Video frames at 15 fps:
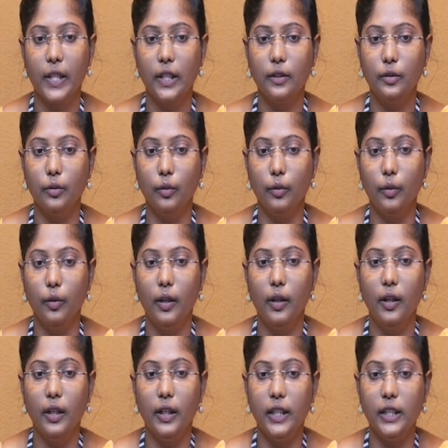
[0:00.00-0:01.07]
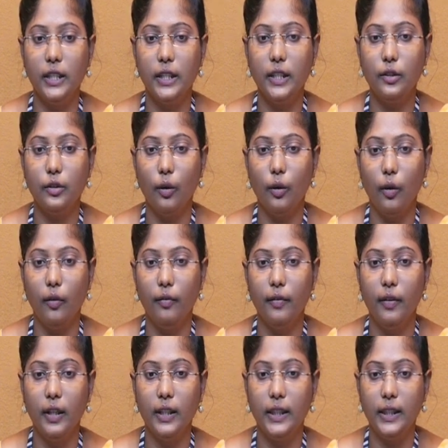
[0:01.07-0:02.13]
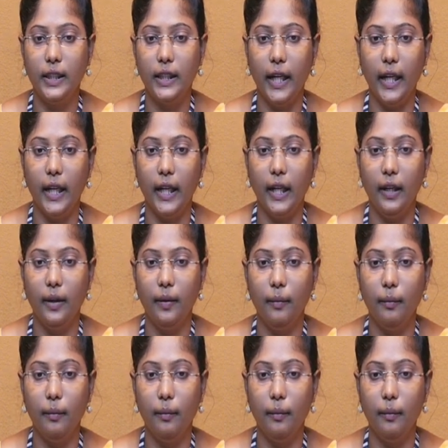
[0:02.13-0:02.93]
So, distance of 3